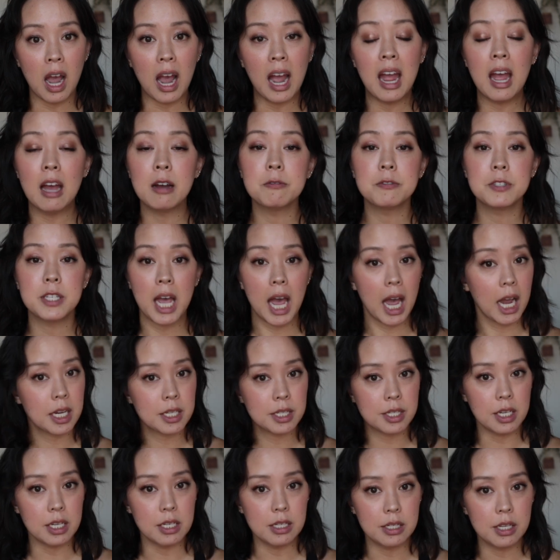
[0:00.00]
I have
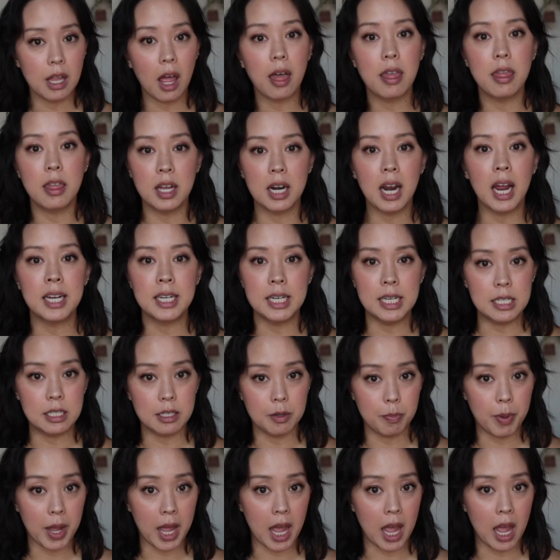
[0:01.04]
taxes that I need
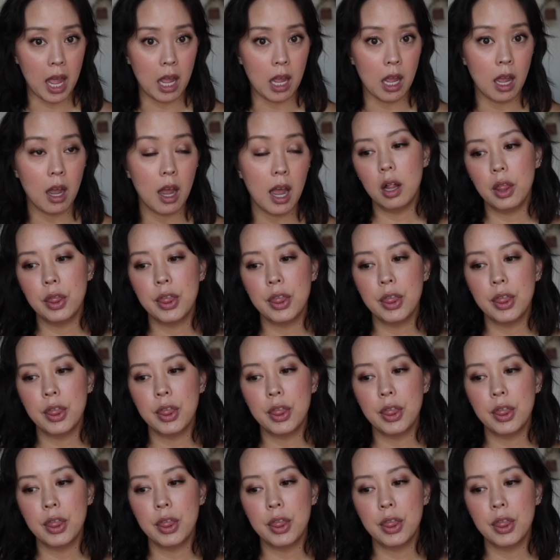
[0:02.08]
to pay.